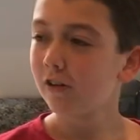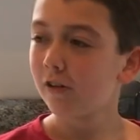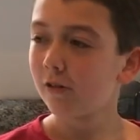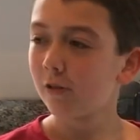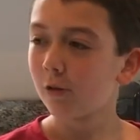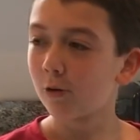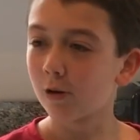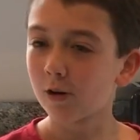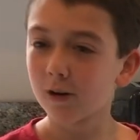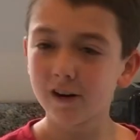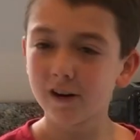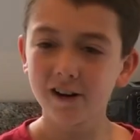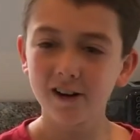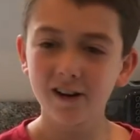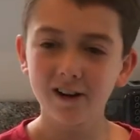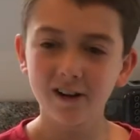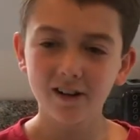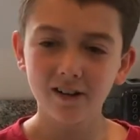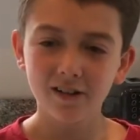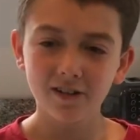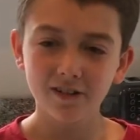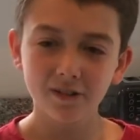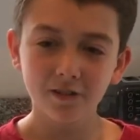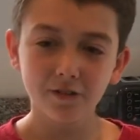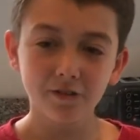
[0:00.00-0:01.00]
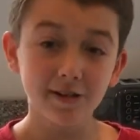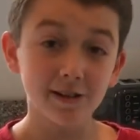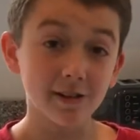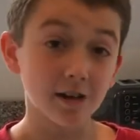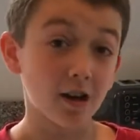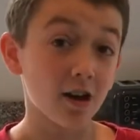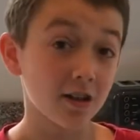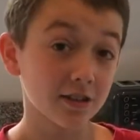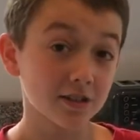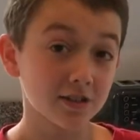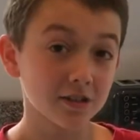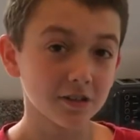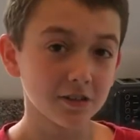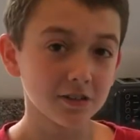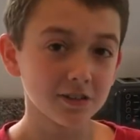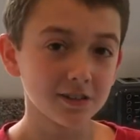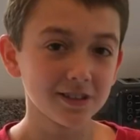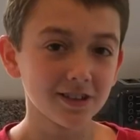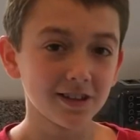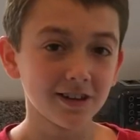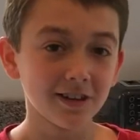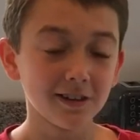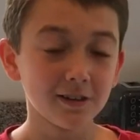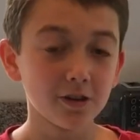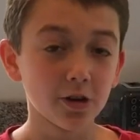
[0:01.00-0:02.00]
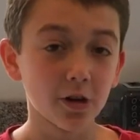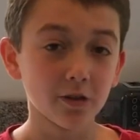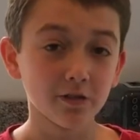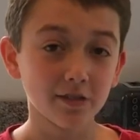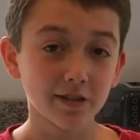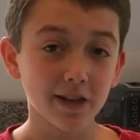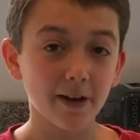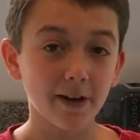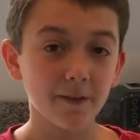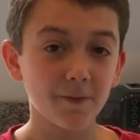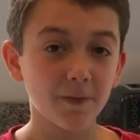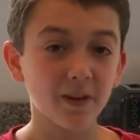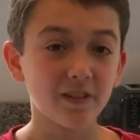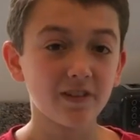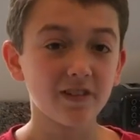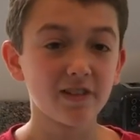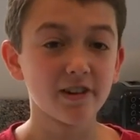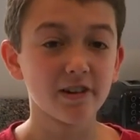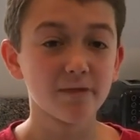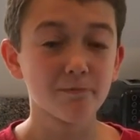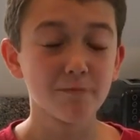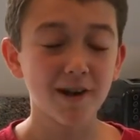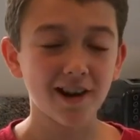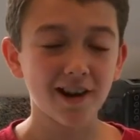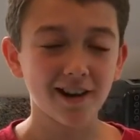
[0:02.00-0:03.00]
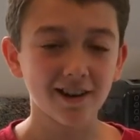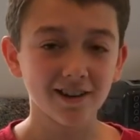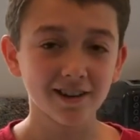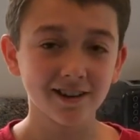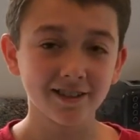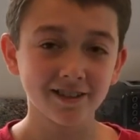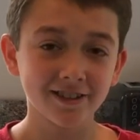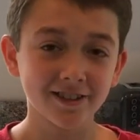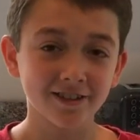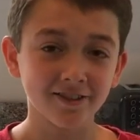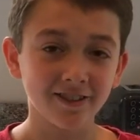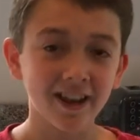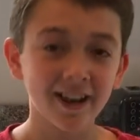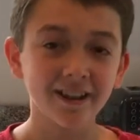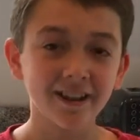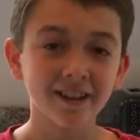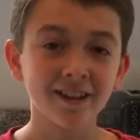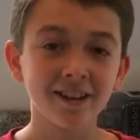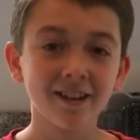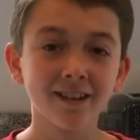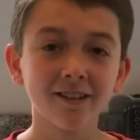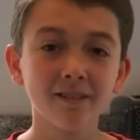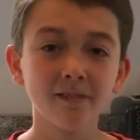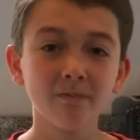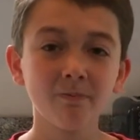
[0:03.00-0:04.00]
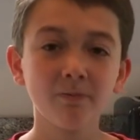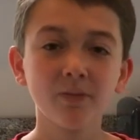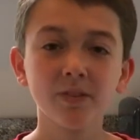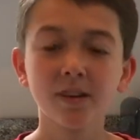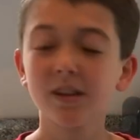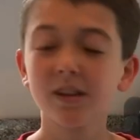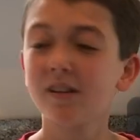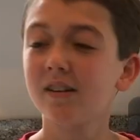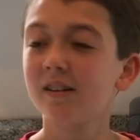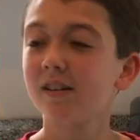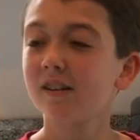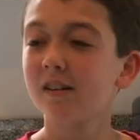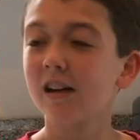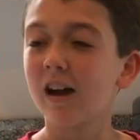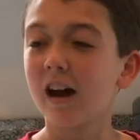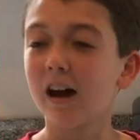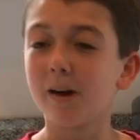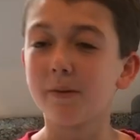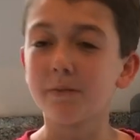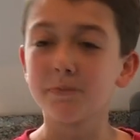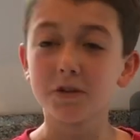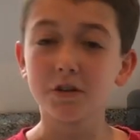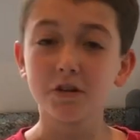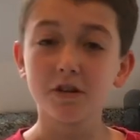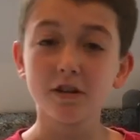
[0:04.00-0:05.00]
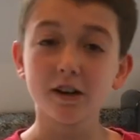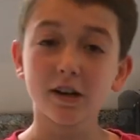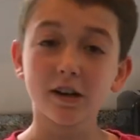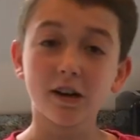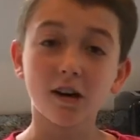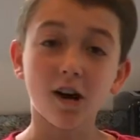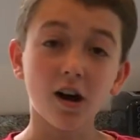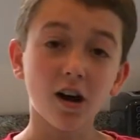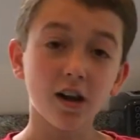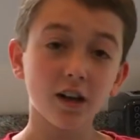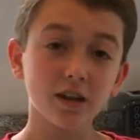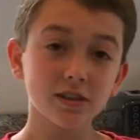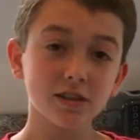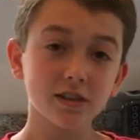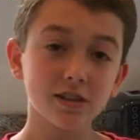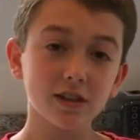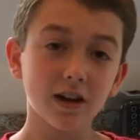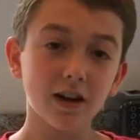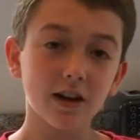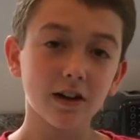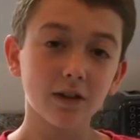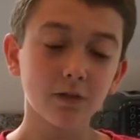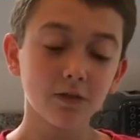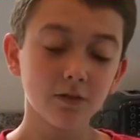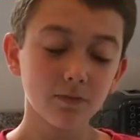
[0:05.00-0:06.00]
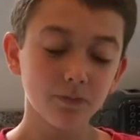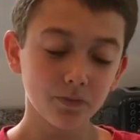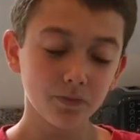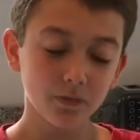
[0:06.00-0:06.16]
or you can also use an adult knife if your parents let you. You could also,